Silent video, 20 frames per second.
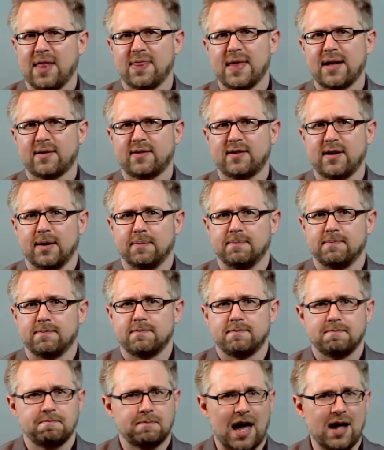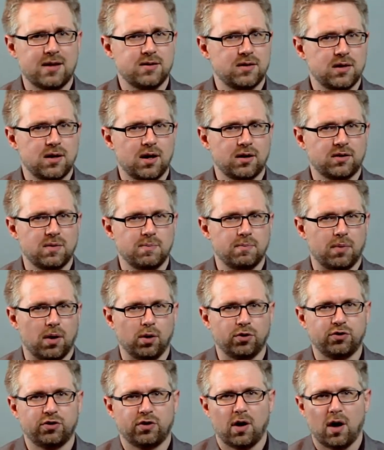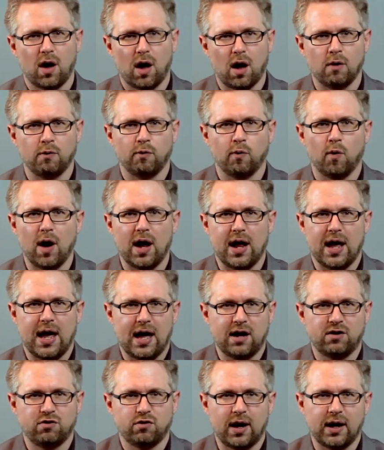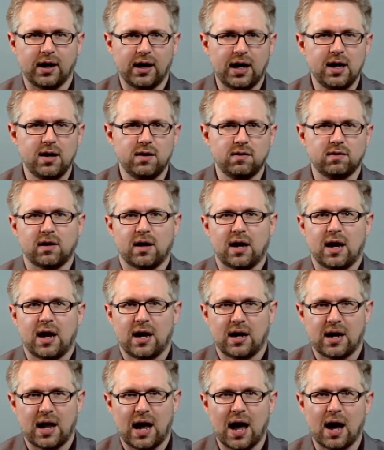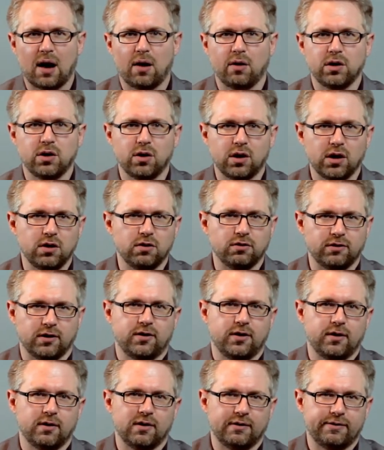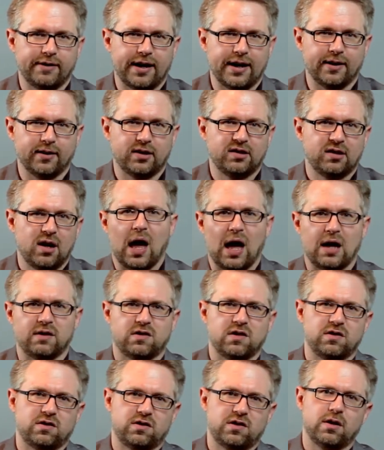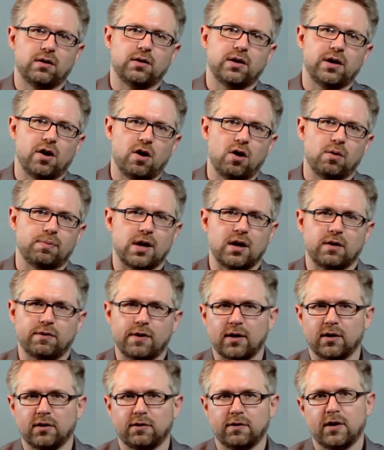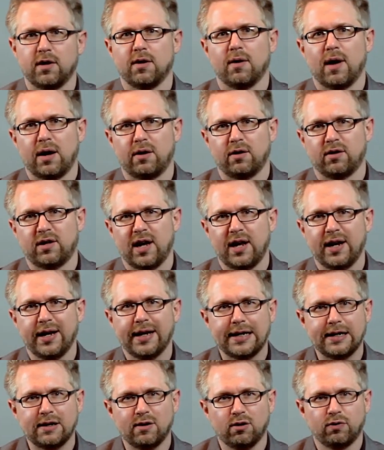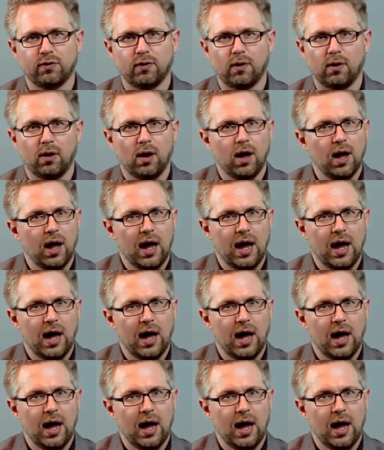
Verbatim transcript: And that's it. That's the nuts and bolts of what EdgeRank is and how you can use it to your advantage. I sincerely hope that you found this video entertaining and useful